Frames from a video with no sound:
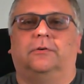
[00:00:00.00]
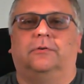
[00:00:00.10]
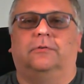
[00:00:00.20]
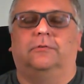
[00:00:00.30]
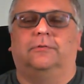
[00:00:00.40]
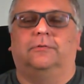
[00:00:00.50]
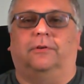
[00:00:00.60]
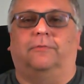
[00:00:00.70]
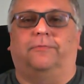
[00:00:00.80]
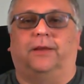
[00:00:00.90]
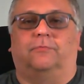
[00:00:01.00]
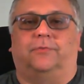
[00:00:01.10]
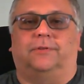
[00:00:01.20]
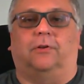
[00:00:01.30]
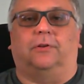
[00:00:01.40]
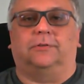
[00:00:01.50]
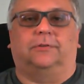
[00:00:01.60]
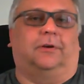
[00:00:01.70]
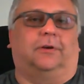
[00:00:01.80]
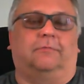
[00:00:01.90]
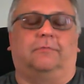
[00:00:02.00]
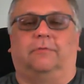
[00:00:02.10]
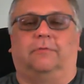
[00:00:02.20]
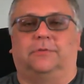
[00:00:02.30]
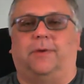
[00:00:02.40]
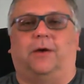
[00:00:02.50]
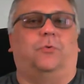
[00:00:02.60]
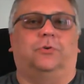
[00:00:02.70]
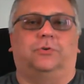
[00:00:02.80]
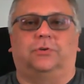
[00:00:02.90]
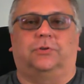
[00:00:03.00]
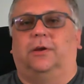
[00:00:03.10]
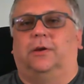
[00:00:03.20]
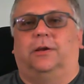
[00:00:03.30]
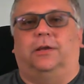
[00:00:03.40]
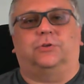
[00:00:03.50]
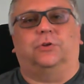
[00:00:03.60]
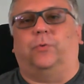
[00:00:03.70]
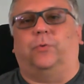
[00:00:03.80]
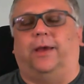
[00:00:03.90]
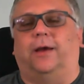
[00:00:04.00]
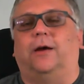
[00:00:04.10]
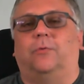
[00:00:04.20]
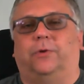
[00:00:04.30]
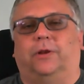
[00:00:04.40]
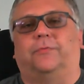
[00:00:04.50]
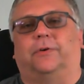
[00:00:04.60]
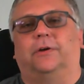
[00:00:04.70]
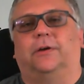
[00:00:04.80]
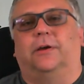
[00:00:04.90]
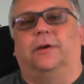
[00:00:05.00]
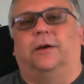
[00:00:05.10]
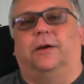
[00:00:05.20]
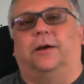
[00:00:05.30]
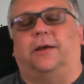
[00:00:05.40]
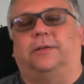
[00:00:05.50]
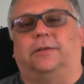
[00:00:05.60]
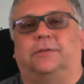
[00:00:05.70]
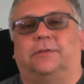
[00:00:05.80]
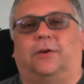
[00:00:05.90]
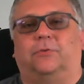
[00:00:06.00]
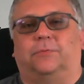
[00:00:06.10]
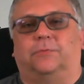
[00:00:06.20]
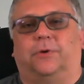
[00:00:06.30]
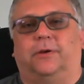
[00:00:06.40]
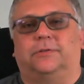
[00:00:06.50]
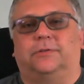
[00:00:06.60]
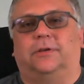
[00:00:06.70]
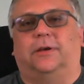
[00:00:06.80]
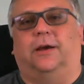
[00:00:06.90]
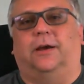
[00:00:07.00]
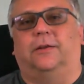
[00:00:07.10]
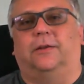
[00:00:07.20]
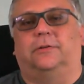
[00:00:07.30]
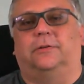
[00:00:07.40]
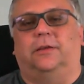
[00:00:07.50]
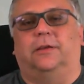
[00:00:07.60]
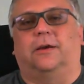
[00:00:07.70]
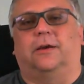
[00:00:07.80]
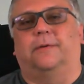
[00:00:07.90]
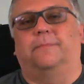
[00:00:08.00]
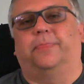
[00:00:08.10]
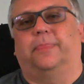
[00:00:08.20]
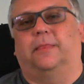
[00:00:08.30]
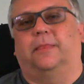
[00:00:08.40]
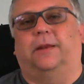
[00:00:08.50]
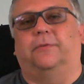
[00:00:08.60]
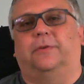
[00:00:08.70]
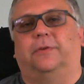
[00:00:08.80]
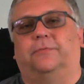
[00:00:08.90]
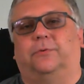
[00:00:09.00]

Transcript: the, the final result, uh, smartwatch, kitchenware, whatever, uh, at a discounted price, and the, uh, the benefit for